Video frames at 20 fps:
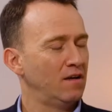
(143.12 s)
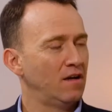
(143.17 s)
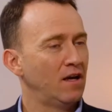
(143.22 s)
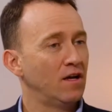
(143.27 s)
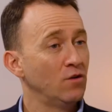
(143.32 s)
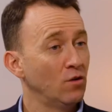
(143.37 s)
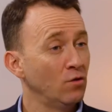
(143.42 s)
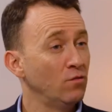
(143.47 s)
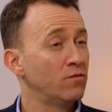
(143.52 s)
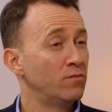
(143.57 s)
I
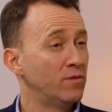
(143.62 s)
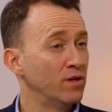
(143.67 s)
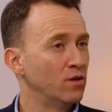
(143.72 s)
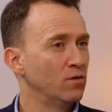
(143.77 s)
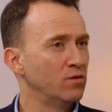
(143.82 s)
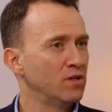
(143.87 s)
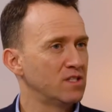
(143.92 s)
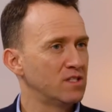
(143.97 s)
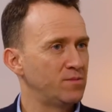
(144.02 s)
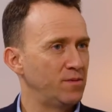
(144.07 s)
know from my
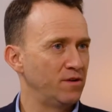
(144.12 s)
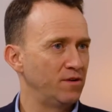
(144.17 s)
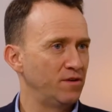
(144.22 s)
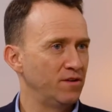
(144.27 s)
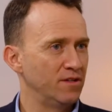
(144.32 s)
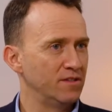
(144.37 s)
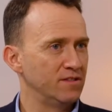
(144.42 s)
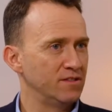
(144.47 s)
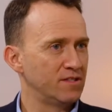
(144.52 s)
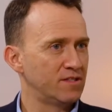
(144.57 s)
own
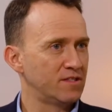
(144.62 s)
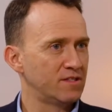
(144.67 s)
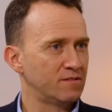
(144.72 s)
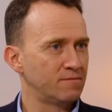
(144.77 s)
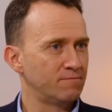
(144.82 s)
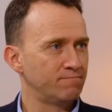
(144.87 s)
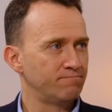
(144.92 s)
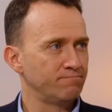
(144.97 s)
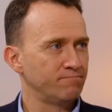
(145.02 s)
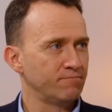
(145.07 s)
experience,
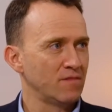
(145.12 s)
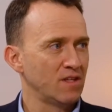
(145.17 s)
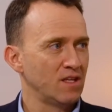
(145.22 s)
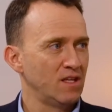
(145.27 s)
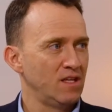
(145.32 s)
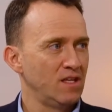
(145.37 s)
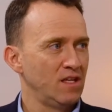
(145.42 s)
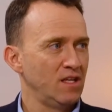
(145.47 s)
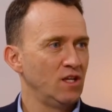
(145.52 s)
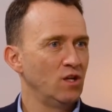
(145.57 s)

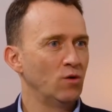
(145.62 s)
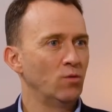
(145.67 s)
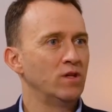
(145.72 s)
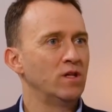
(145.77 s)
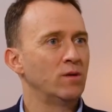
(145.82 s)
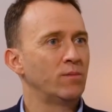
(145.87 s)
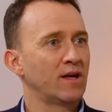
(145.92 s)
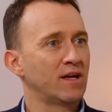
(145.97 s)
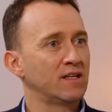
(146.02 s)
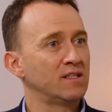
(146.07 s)
you know, when the
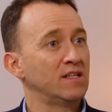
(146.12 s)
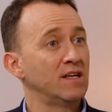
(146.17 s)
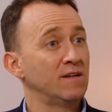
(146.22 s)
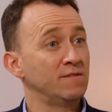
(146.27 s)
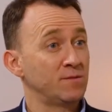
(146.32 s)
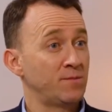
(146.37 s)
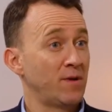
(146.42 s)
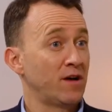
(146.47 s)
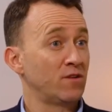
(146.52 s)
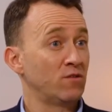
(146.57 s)
Black
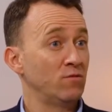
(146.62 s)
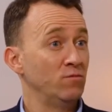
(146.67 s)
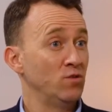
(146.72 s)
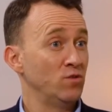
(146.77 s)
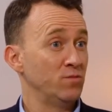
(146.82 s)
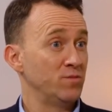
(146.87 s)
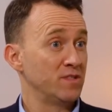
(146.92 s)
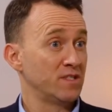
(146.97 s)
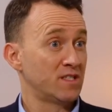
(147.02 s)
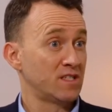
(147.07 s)
Lives Matter
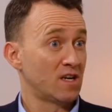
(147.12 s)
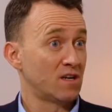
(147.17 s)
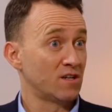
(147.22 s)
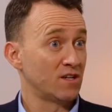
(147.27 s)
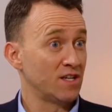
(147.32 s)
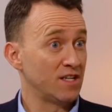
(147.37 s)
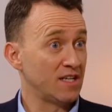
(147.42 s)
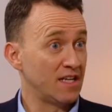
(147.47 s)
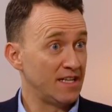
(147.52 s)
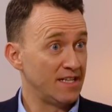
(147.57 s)
movement
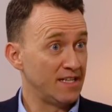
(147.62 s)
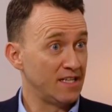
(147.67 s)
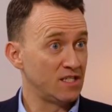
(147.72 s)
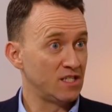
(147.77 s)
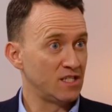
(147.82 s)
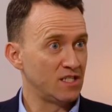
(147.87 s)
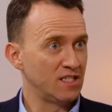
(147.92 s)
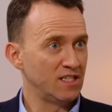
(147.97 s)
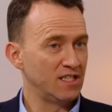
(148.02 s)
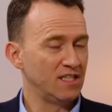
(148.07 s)
started
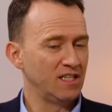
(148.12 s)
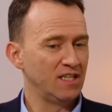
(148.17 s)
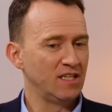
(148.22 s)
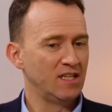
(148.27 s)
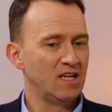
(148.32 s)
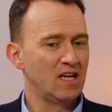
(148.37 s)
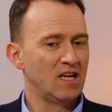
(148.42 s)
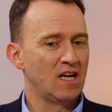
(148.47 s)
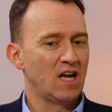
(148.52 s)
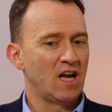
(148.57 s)
initially,
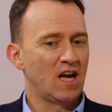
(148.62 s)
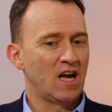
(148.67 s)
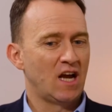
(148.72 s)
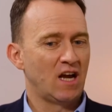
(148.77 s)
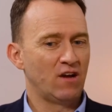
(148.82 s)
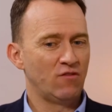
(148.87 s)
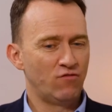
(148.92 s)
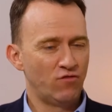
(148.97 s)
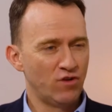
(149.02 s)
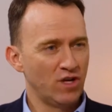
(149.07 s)

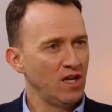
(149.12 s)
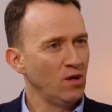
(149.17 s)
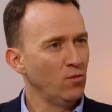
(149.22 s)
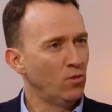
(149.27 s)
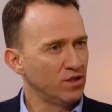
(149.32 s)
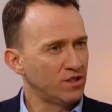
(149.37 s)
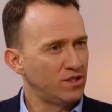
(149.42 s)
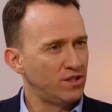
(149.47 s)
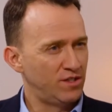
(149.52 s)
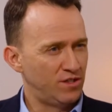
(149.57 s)
I really
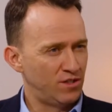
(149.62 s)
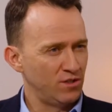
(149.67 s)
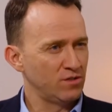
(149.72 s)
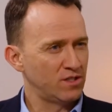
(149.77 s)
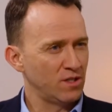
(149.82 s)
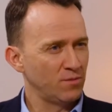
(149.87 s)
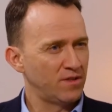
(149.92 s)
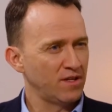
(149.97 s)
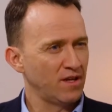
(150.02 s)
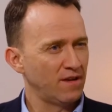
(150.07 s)
wanted to do
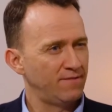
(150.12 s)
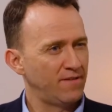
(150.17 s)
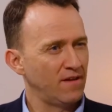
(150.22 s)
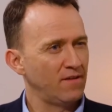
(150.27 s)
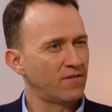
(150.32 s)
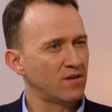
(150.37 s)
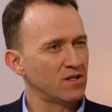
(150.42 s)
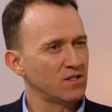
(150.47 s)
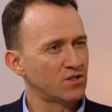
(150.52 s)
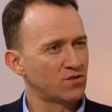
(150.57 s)
something. I felt
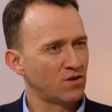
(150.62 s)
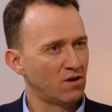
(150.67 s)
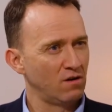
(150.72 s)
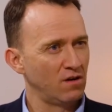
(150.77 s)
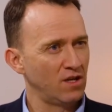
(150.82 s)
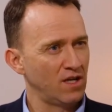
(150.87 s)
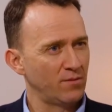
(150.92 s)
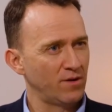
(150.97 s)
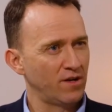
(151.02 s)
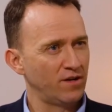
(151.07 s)
very
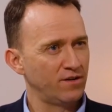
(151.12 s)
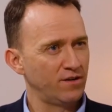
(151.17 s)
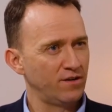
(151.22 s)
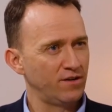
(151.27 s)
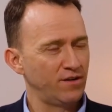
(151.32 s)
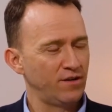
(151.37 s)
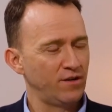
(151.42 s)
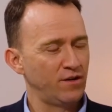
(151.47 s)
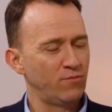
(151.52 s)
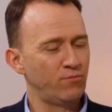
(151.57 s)
strongly about
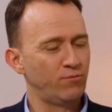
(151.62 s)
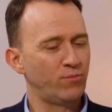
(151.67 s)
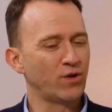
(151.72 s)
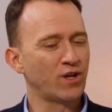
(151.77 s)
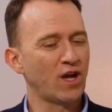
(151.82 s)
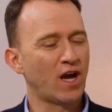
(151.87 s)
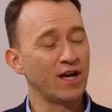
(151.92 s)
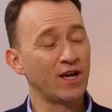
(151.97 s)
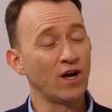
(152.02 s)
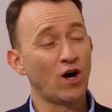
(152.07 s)
it, but
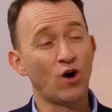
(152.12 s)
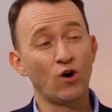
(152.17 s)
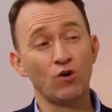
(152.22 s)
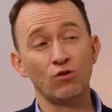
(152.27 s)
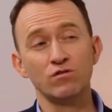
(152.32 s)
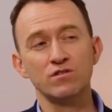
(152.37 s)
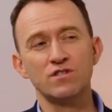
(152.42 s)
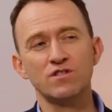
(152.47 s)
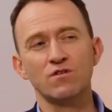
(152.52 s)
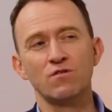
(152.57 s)
I
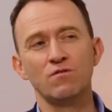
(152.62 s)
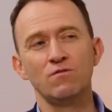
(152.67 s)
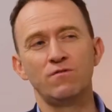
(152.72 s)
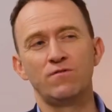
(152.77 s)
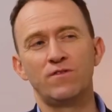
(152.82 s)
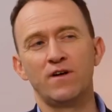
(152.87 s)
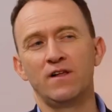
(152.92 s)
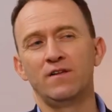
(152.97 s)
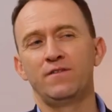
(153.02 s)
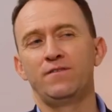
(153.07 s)
also
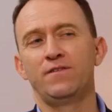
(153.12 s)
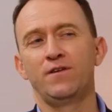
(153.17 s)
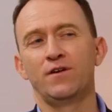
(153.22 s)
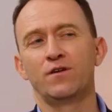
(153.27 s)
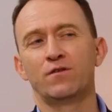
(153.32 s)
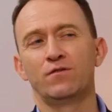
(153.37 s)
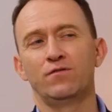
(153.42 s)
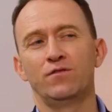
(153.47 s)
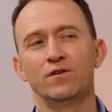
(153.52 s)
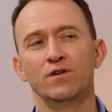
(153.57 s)
felt
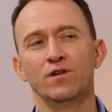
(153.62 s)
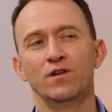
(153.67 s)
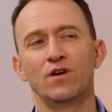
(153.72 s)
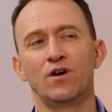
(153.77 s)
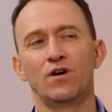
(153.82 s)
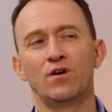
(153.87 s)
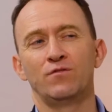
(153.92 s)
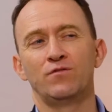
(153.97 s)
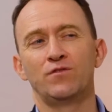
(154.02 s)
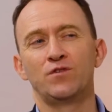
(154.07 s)
fearful
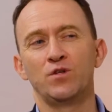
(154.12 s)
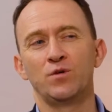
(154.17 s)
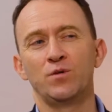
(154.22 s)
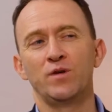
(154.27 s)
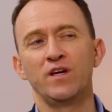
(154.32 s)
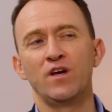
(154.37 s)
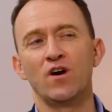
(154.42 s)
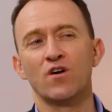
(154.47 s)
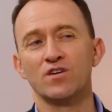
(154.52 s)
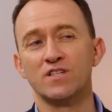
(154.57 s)
of
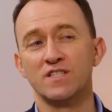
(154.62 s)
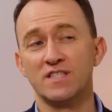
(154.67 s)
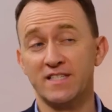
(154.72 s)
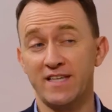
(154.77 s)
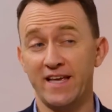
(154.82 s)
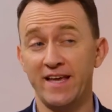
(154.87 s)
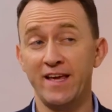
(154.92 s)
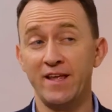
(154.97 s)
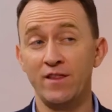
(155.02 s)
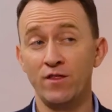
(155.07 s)
doing or
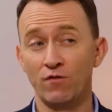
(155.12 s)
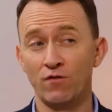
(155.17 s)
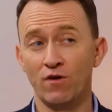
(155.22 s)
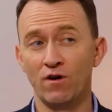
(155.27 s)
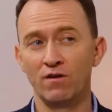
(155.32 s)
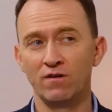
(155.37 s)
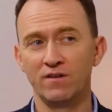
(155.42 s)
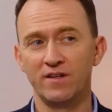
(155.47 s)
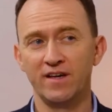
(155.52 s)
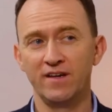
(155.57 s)
saying the
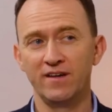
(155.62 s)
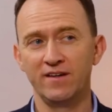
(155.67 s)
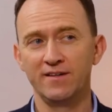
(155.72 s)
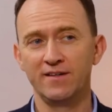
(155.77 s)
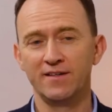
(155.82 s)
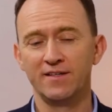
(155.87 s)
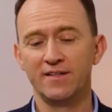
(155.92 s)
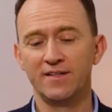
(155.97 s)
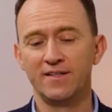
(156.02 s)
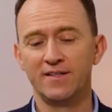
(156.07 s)
wrong thing.
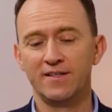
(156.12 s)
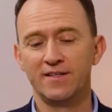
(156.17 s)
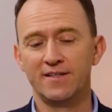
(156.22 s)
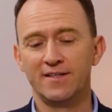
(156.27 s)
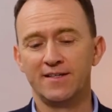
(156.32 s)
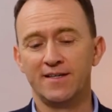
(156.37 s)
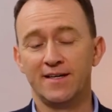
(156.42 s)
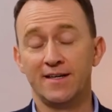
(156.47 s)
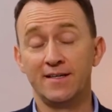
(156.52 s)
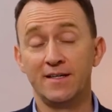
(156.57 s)

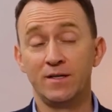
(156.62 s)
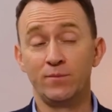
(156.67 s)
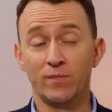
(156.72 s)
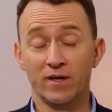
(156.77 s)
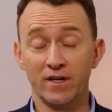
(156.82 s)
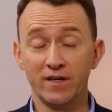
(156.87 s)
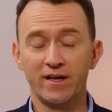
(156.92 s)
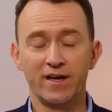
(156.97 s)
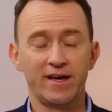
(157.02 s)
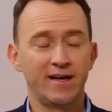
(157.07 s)
And in
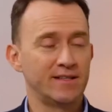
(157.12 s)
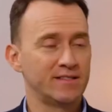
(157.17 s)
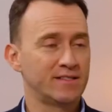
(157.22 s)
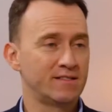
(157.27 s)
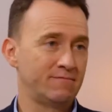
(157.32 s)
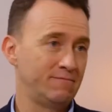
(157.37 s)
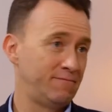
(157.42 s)
my case,